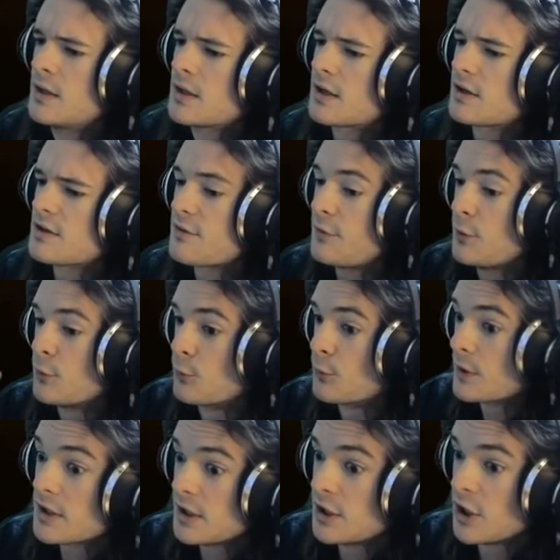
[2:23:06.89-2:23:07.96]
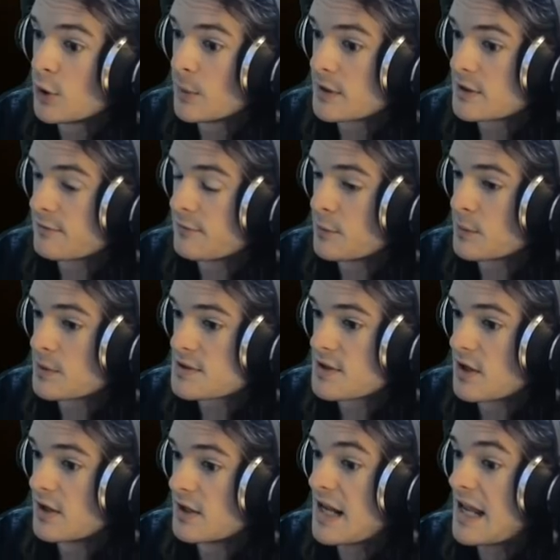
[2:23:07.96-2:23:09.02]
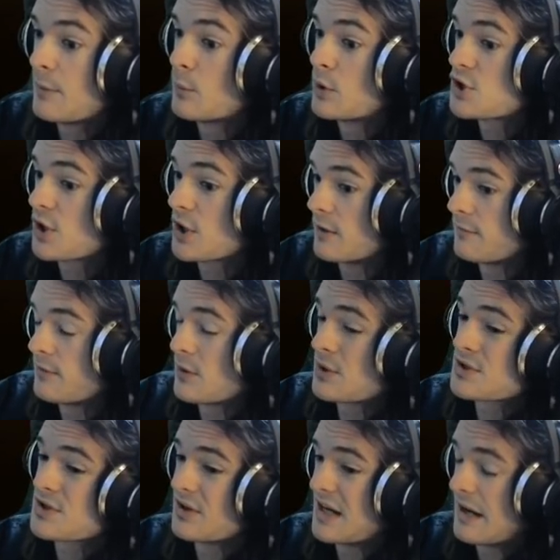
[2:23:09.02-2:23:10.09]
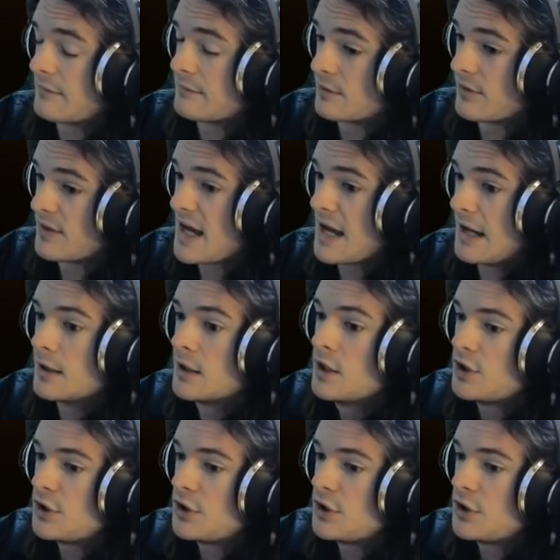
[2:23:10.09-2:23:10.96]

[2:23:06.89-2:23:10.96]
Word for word: Because if you really know what to focus on and what you're going to focus on after that,